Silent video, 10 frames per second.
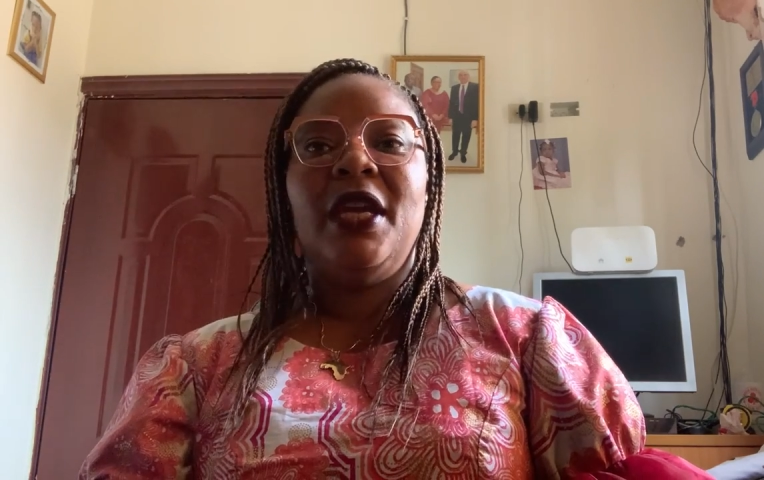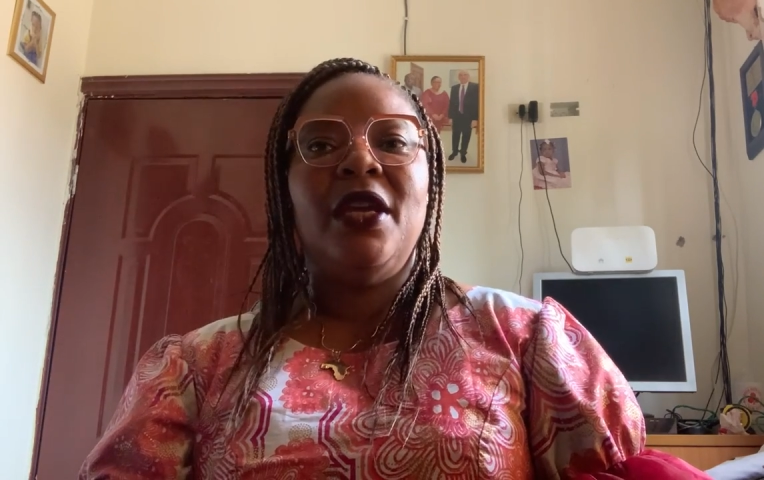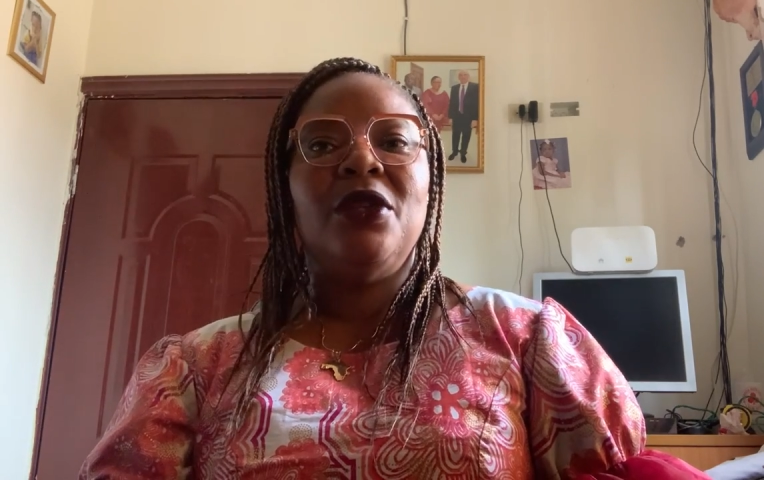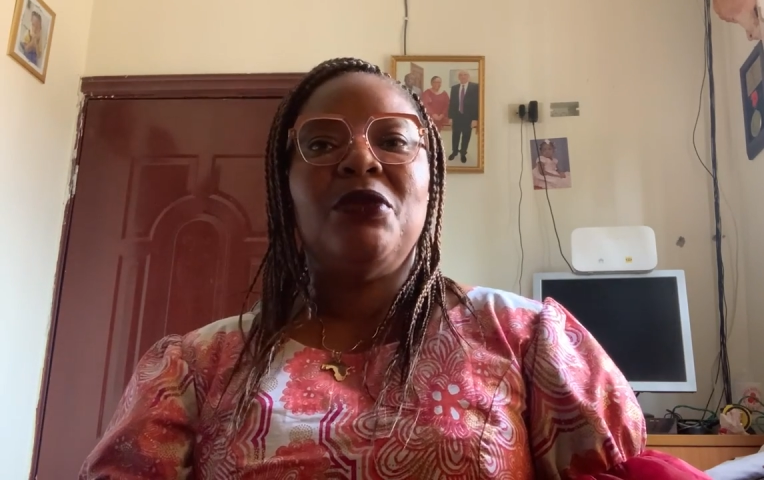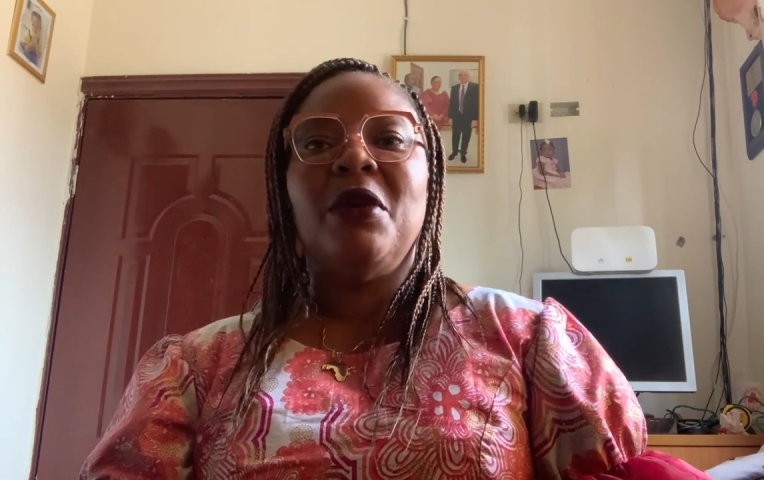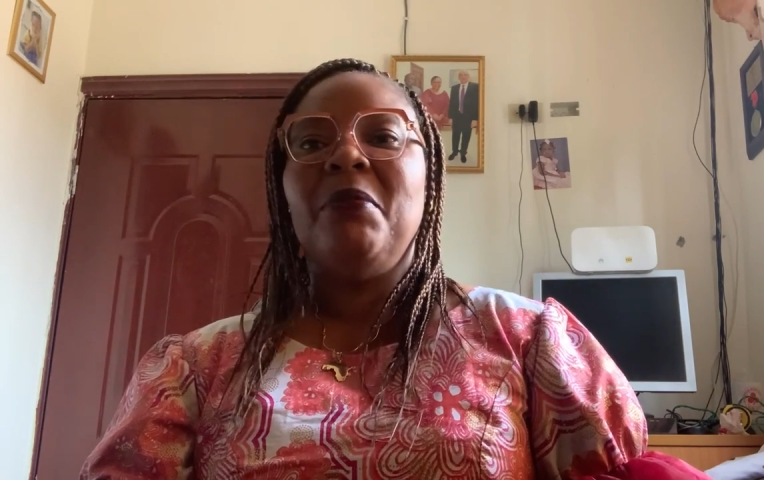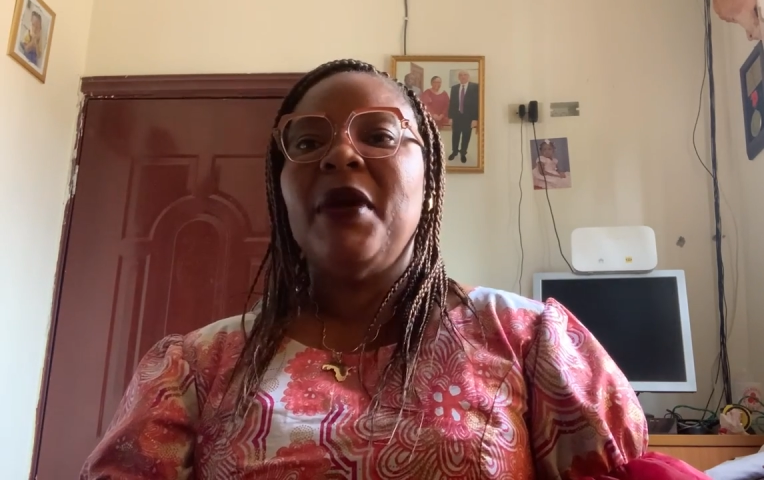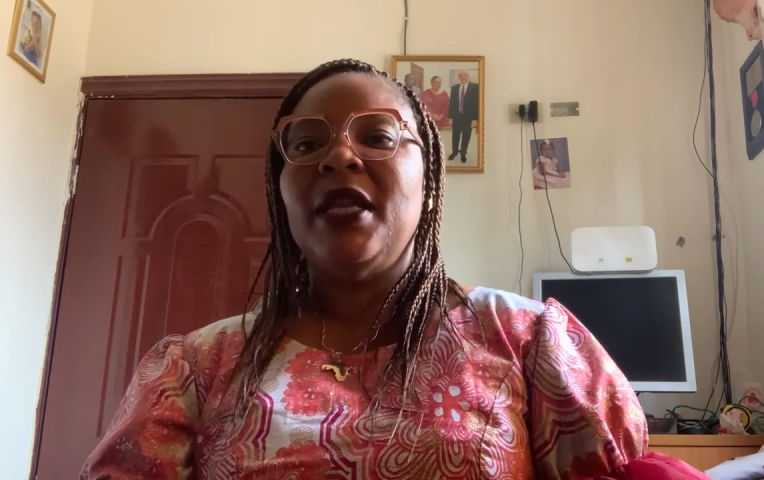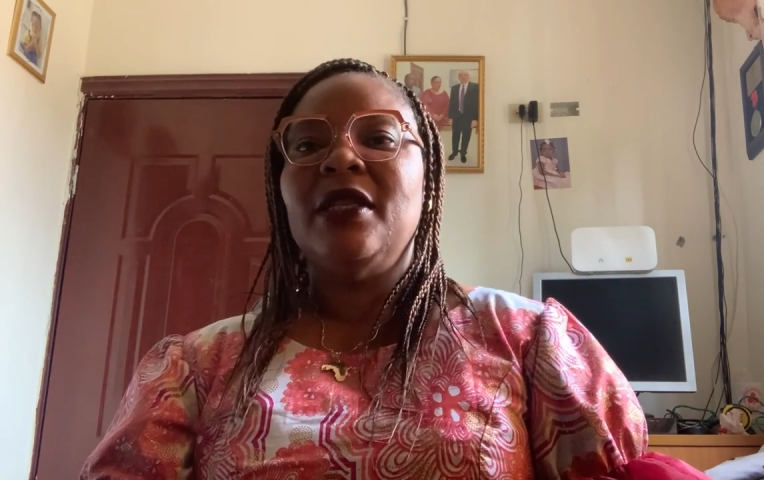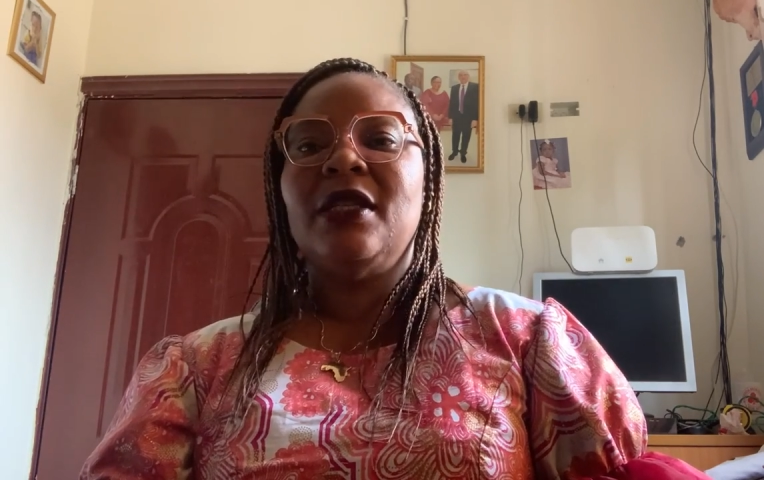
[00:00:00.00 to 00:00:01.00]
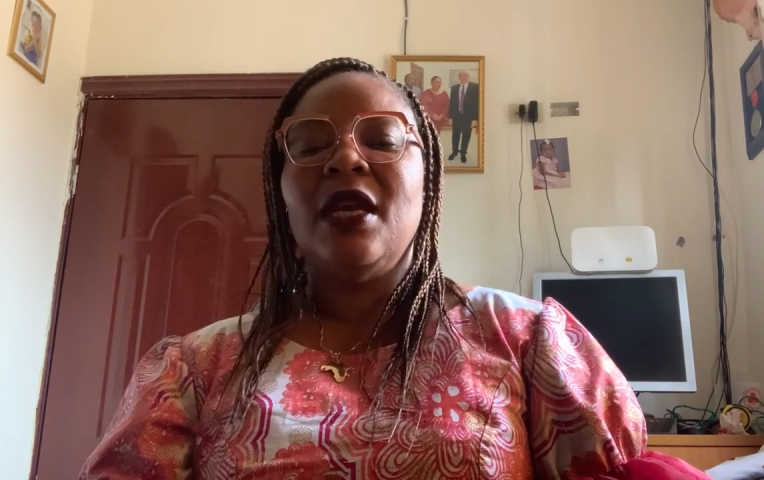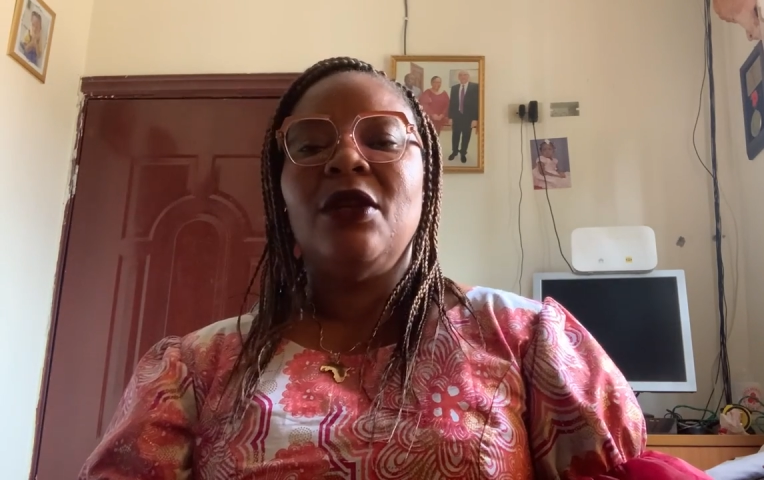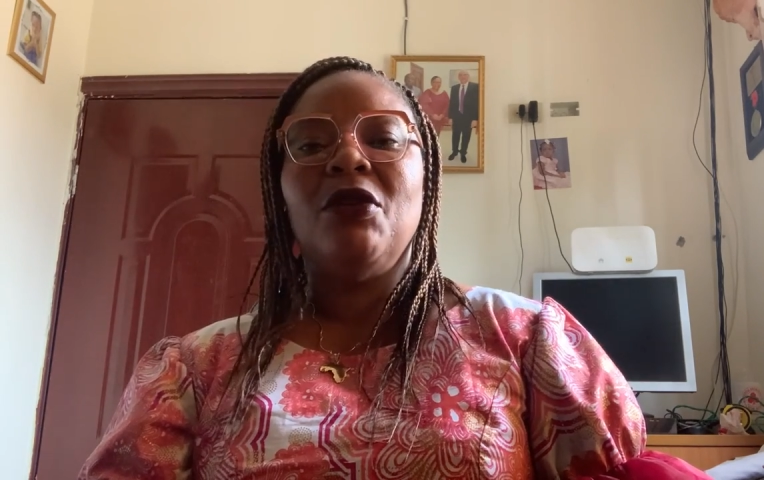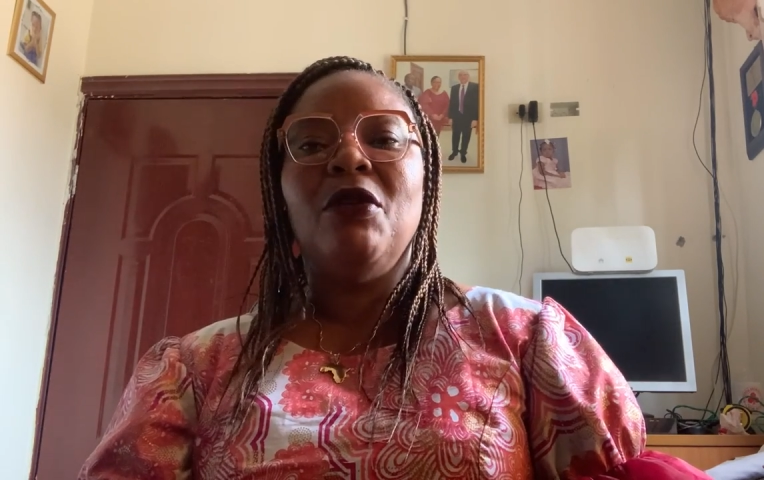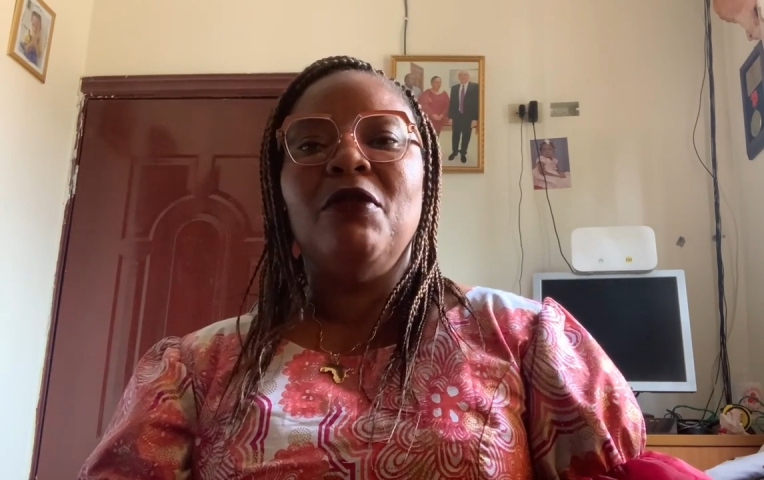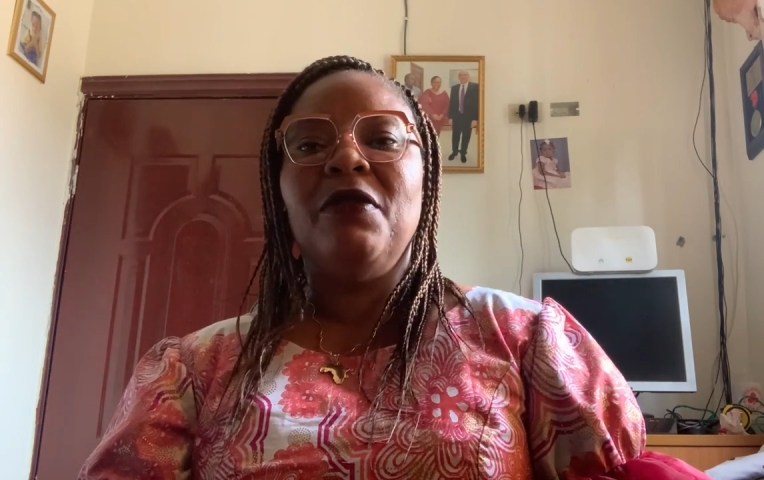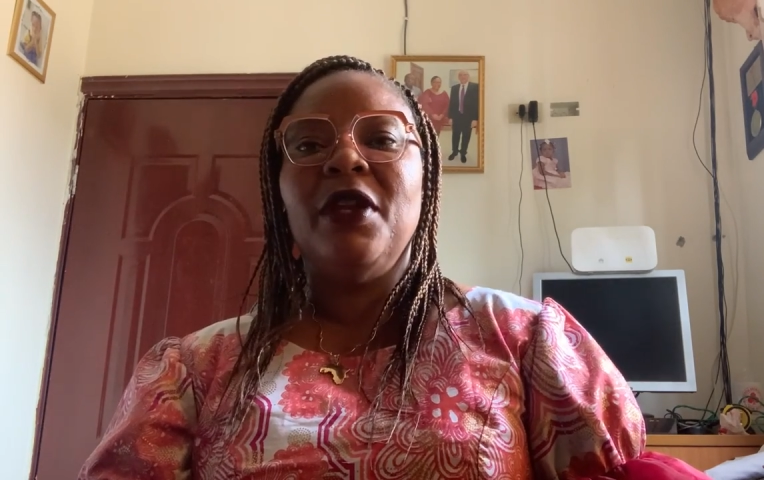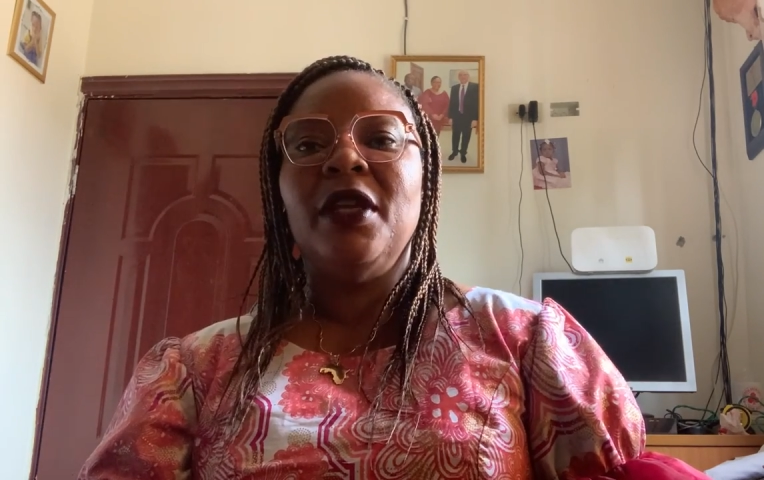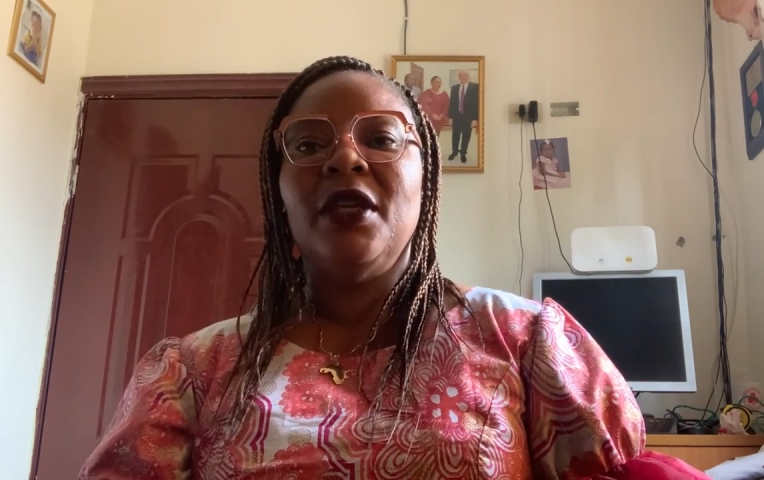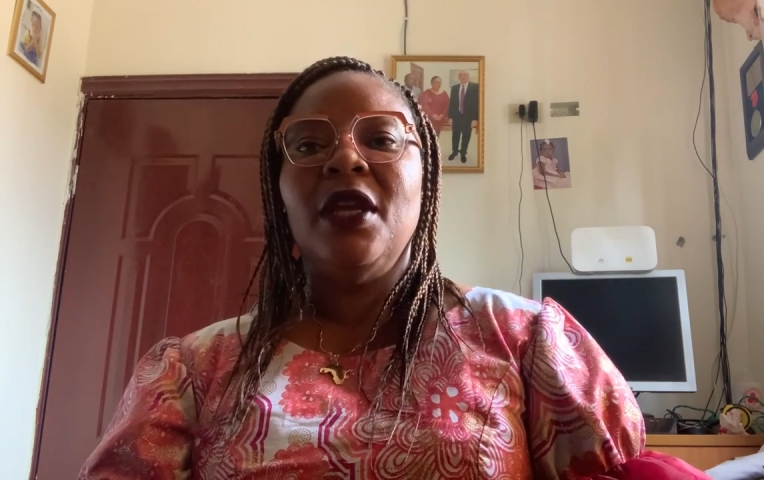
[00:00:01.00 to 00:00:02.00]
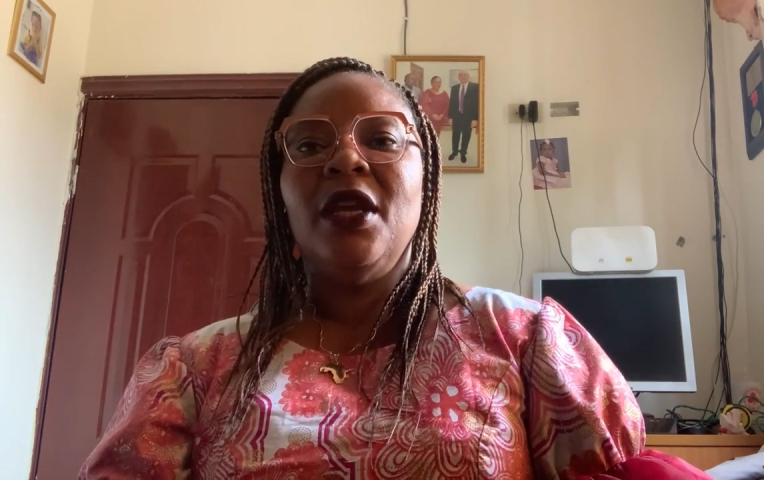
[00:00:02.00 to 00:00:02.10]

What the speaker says: Israel-Palestine conflict